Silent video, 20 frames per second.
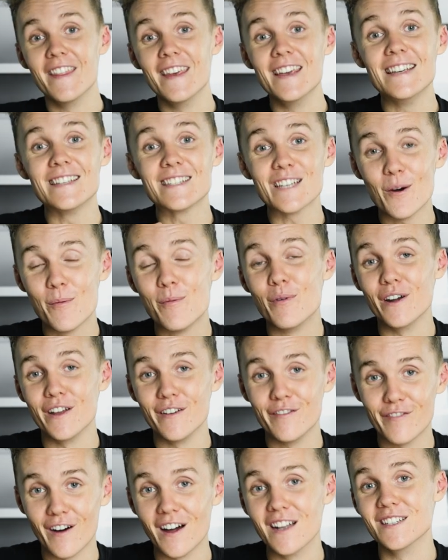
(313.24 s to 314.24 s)
These are
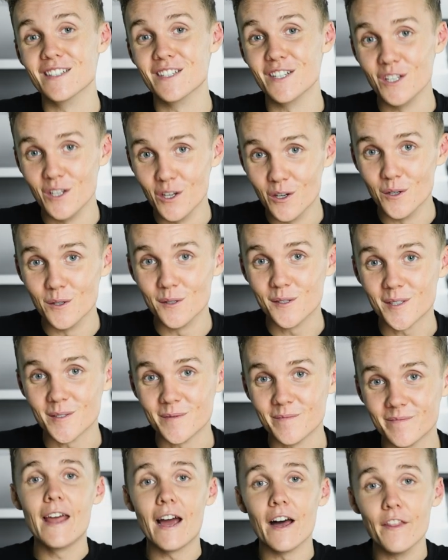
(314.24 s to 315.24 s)
pretty fun to
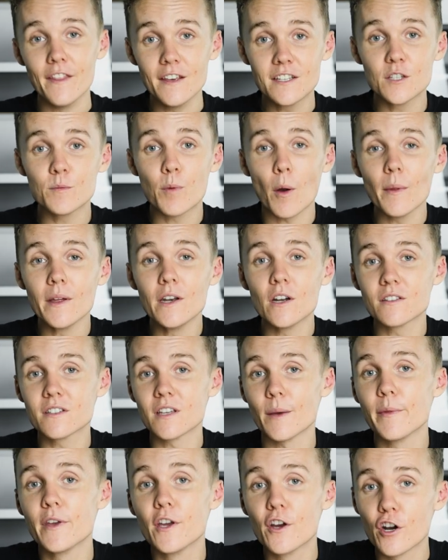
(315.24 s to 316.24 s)
use. Now, this is probably
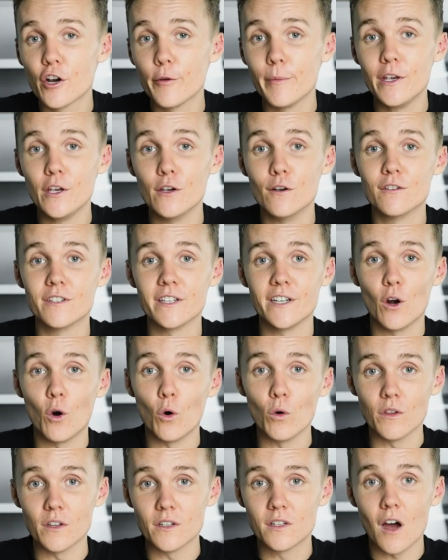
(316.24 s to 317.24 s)
not something you're gonna be using
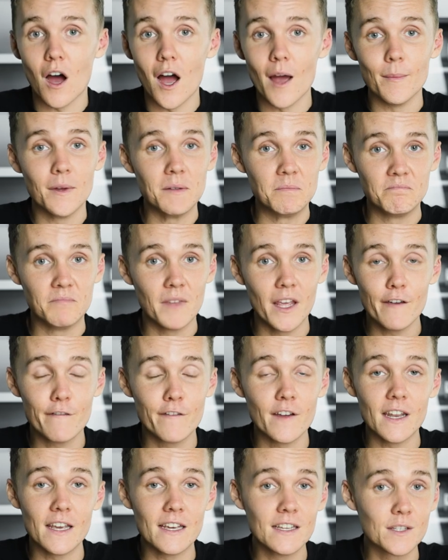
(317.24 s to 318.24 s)
all the time, and
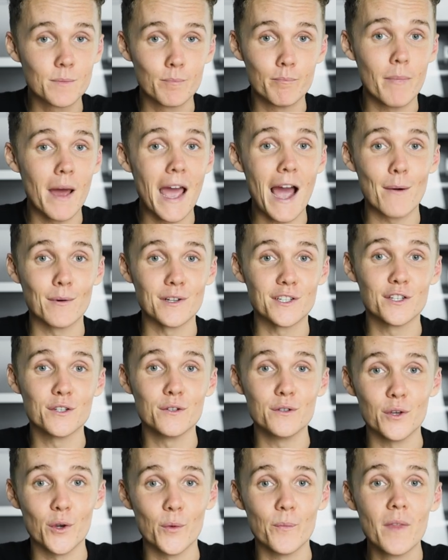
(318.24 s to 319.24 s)
if it is, power
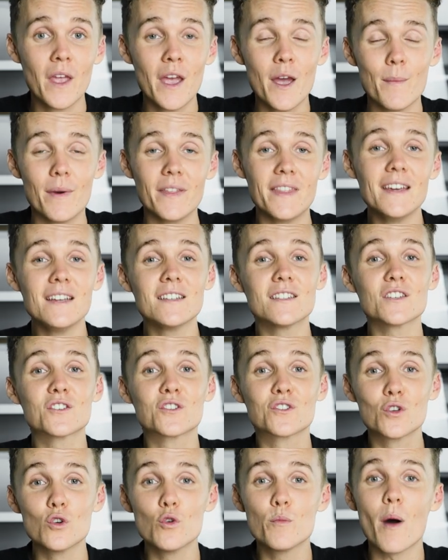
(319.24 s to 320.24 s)
to you. But these are
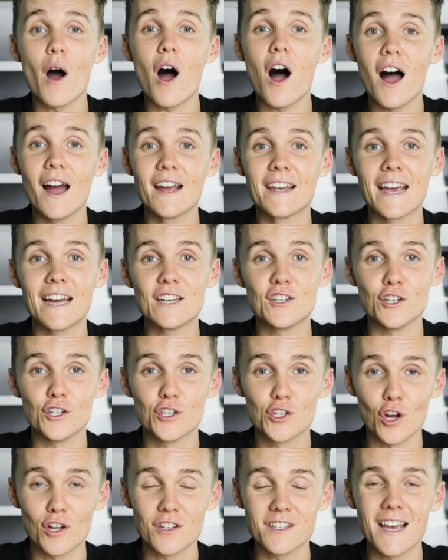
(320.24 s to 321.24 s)
super
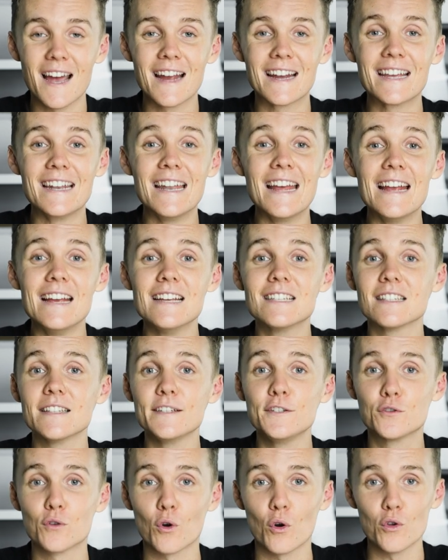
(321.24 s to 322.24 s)
eye-catching shots and can
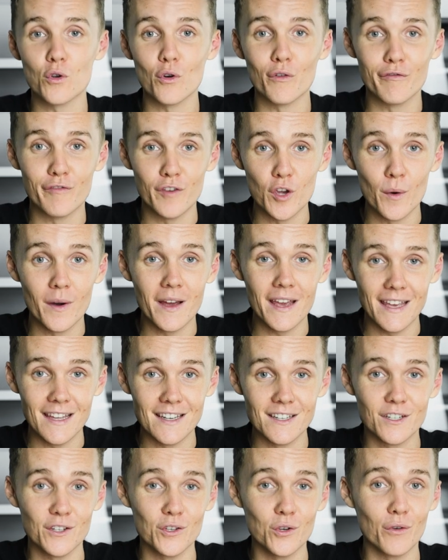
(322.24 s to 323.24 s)
easily draw your viewer
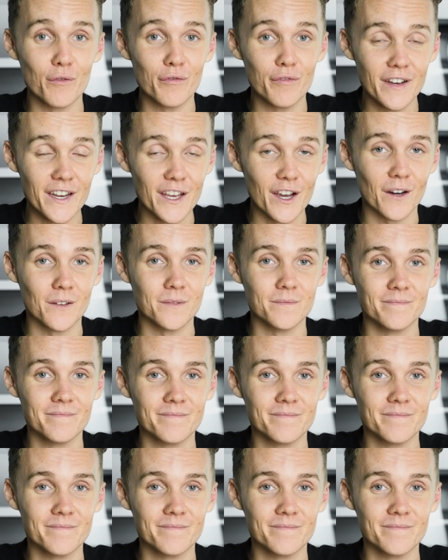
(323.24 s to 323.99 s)
into your video.